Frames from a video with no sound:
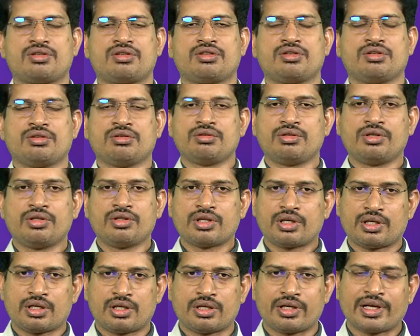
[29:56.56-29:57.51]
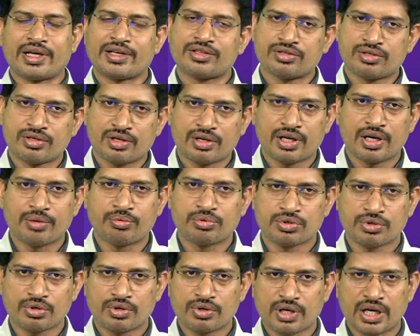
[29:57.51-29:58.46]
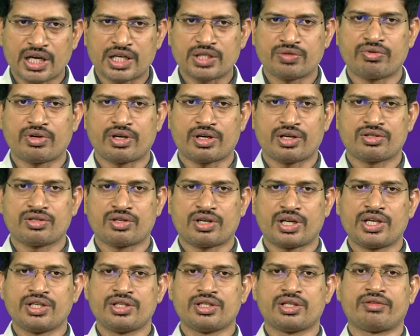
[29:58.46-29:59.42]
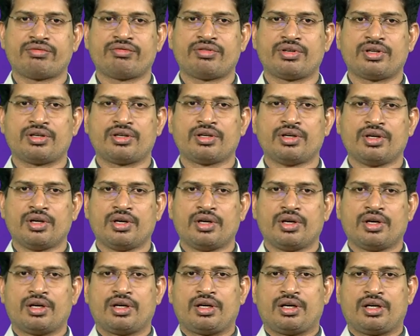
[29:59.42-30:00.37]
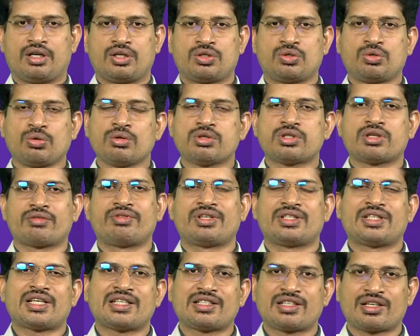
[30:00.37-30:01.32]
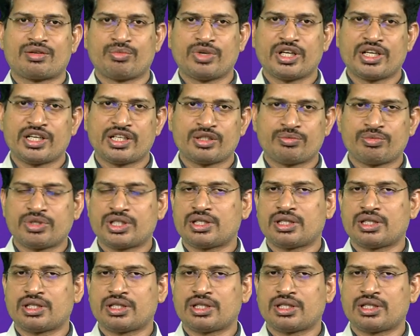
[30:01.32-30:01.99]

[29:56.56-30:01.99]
you in the next uh, episode as far as range of uh, uh, tools of disaster management